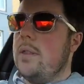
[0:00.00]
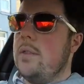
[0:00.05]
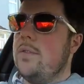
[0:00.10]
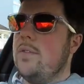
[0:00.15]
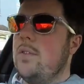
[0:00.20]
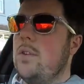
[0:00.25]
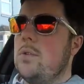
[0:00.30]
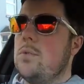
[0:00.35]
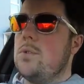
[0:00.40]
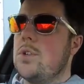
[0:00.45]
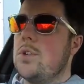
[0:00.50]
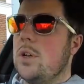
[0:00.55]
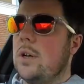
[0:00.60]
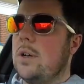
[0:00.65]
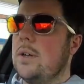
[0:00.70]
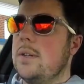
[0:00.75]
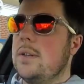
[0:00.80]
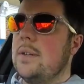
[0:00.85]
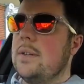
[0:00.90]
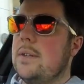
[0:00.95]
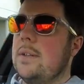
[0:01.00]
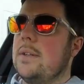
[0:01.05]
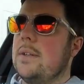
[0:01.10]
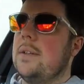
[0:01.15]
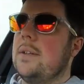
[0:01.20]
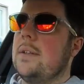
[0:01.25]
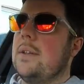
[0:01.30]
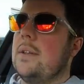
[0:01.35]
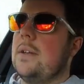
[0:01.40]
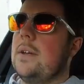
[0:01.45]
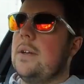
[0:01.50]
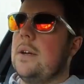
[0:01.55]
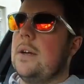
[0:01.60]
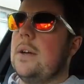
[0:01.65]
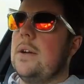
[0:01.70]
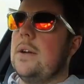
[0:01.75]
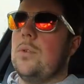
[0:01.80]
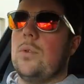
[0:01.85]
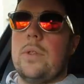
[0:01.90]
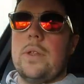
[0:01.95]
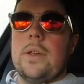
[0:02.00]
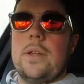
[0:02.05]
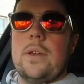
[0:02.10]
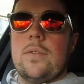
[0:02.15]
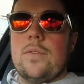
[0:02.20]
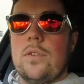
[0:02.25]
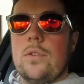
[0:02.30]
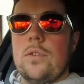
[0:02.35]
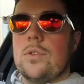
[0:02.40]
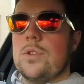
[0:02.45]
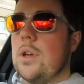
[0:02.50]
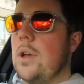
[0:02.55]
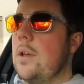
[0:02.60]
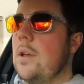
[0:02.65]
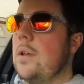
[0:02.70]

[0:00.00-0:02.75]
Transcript: in the future, or the near future,